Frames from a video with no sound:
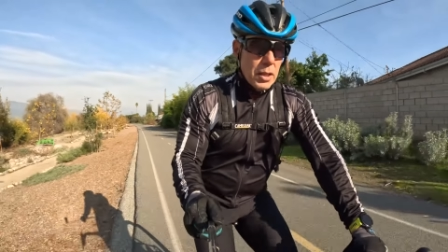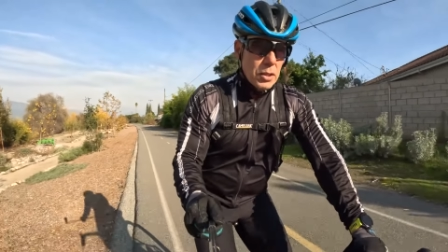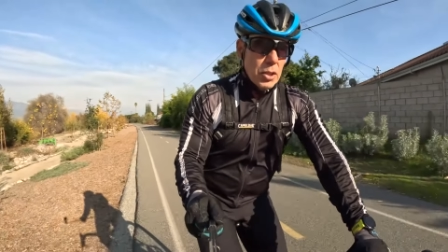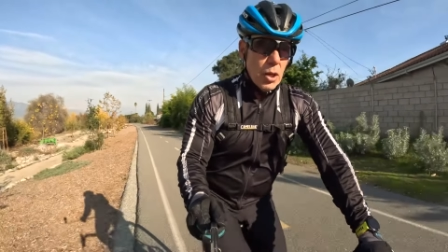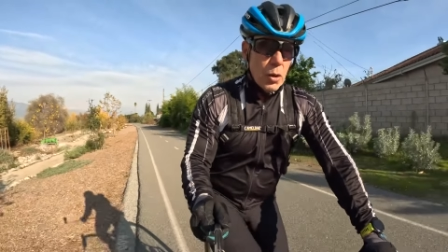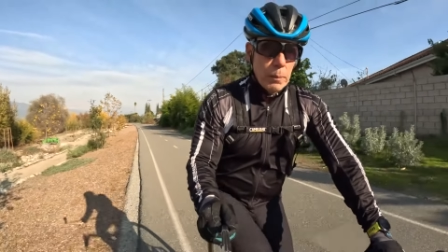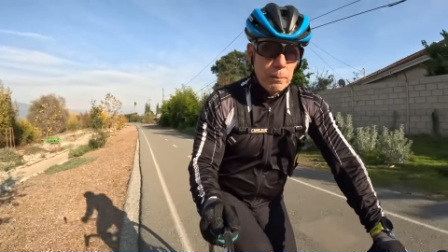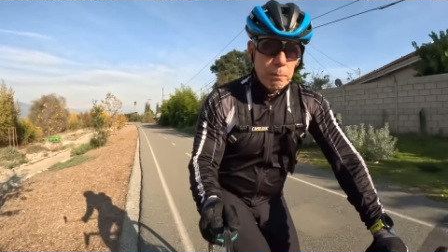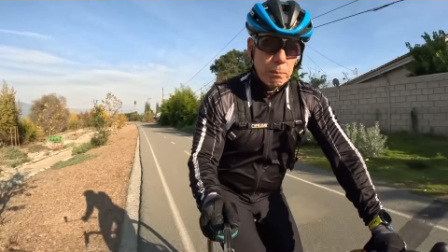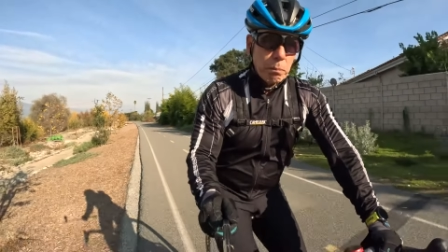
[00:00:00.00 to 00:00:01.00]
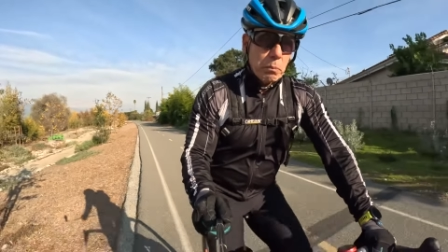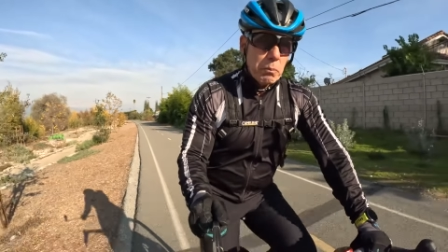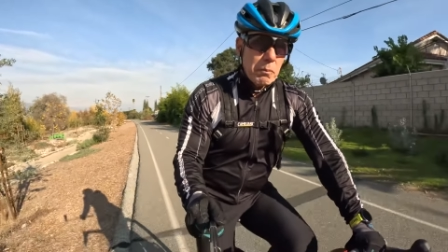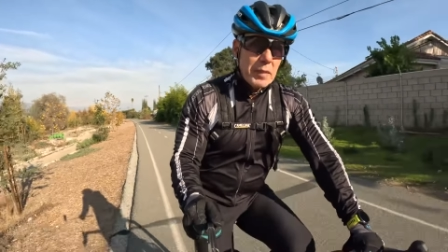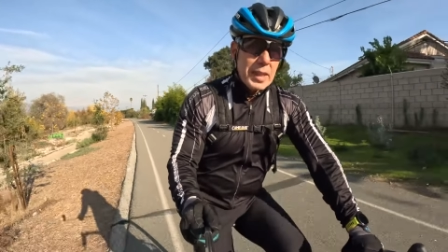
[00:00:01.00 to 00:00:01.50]
So
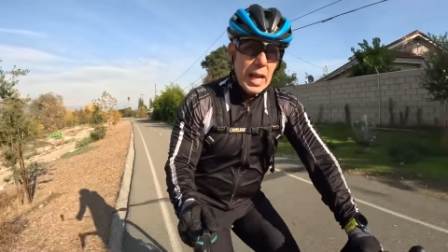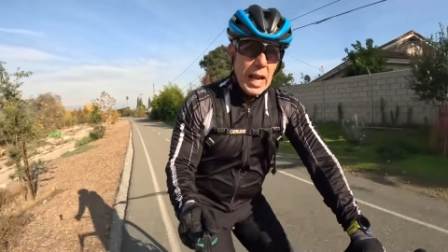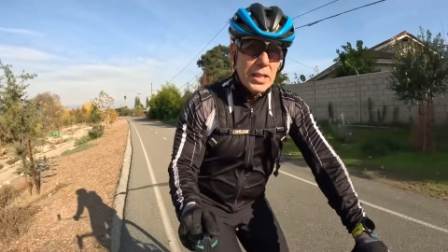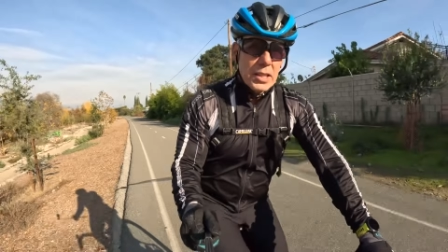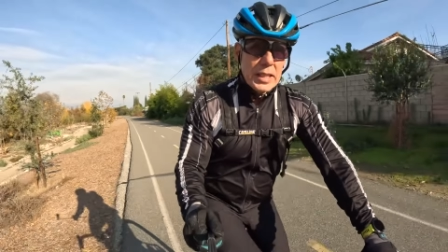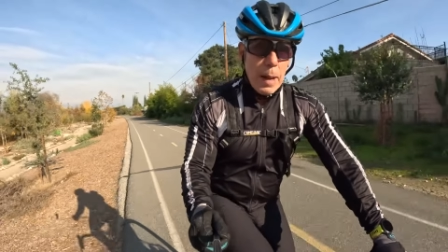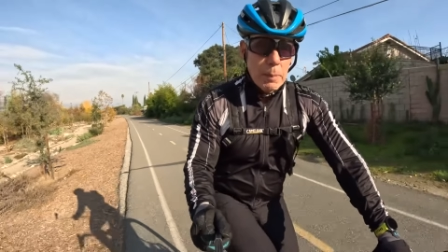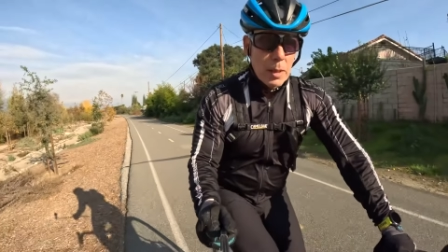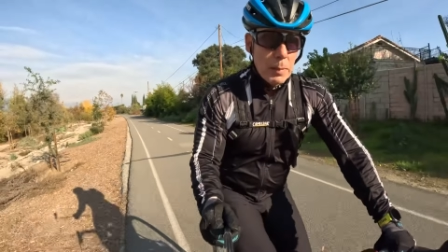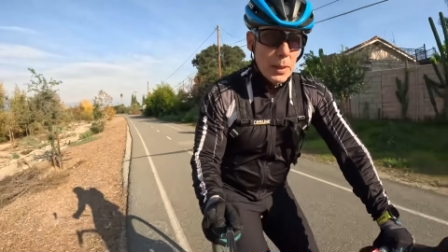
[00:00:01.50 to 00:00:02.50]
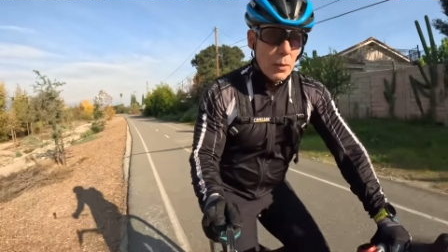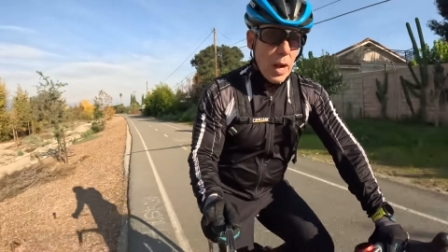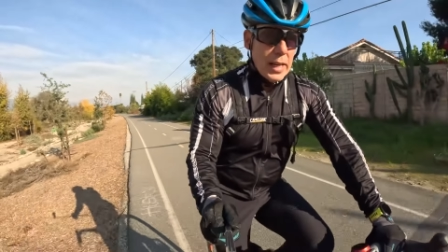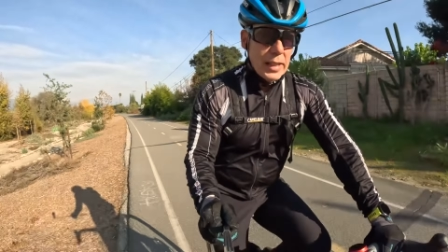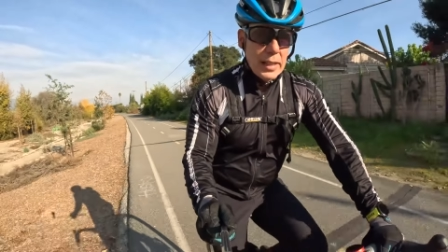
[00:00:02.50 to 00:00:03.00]
I just happen to be
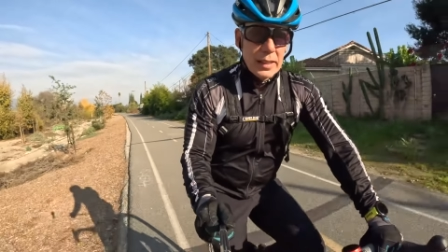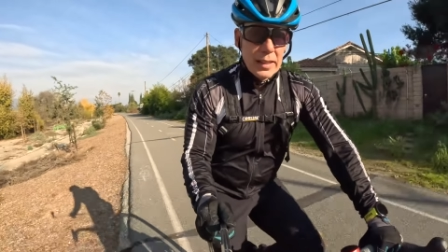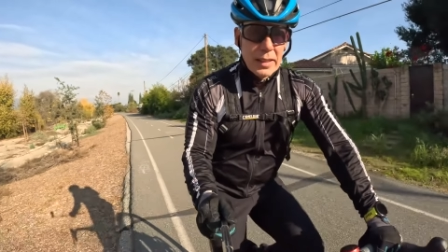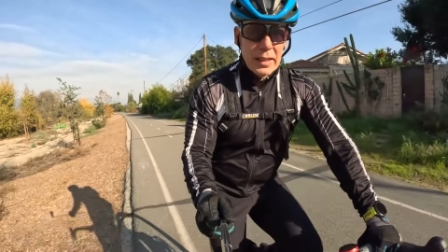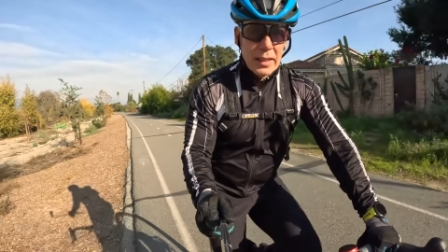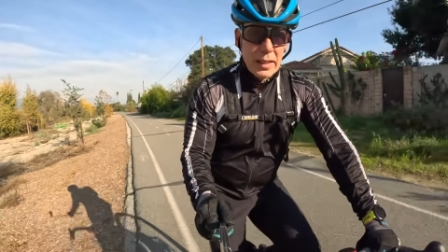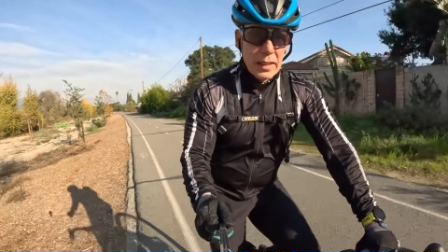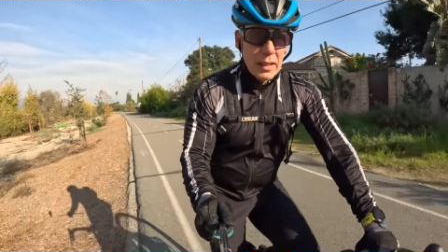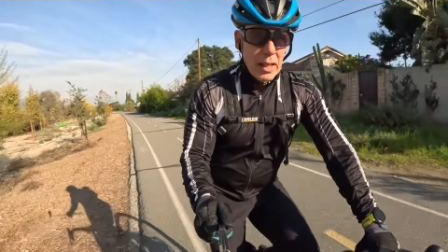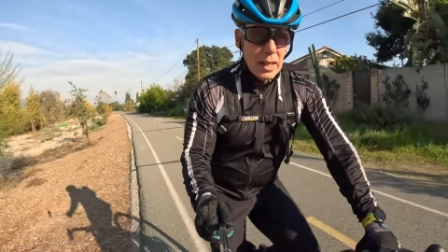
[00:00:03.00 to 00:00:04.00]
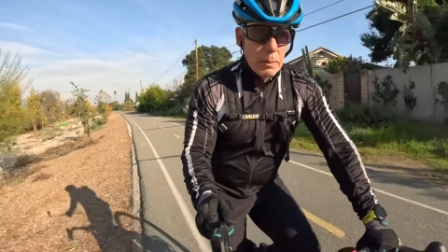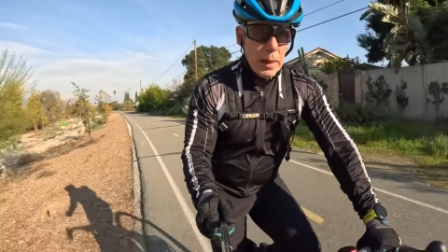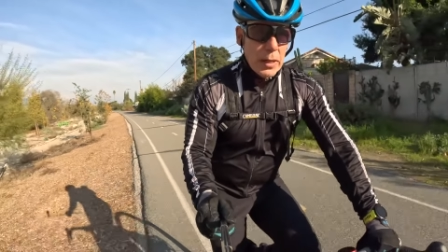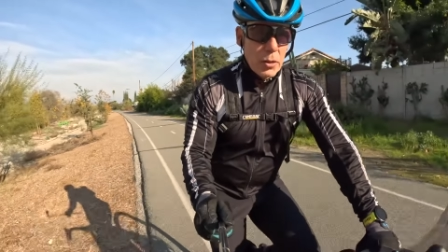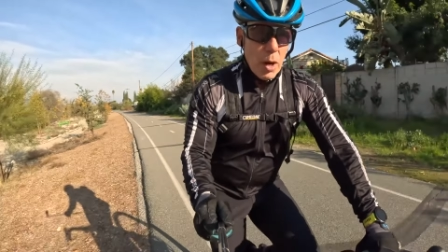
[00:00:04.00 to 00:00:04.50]
riding on
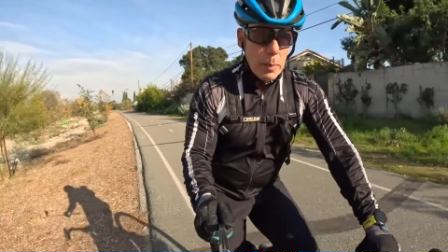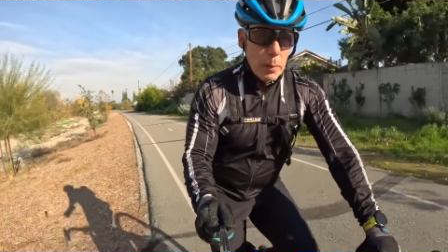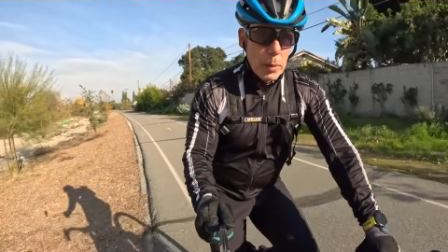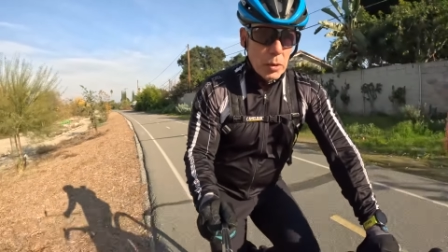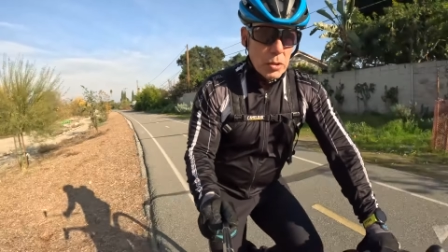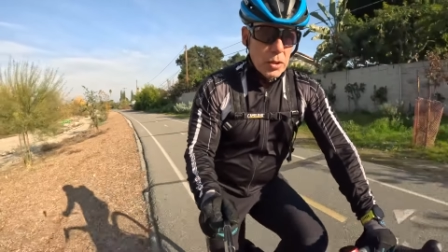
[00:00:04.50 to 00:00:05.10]
my dropper post.